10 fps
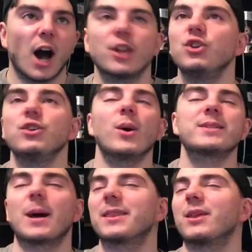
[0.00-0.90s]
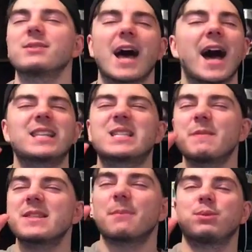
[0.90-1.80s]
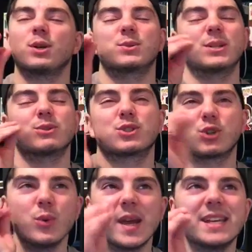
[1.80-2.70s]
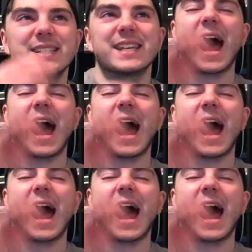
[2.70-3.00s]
I knew there was that there was there had to be plot twist. It was too easy.